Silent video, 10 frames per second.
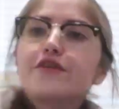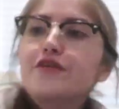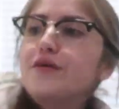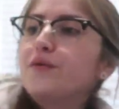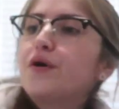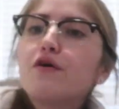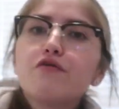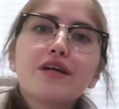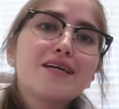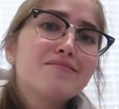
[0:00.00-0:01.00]
they're new,
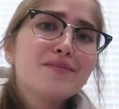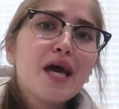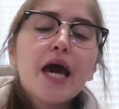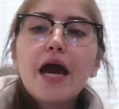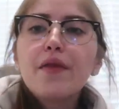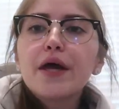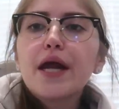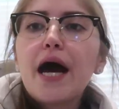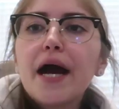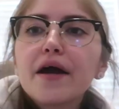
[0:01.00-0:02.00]
hopefully. And
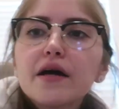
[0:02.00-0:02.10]
then I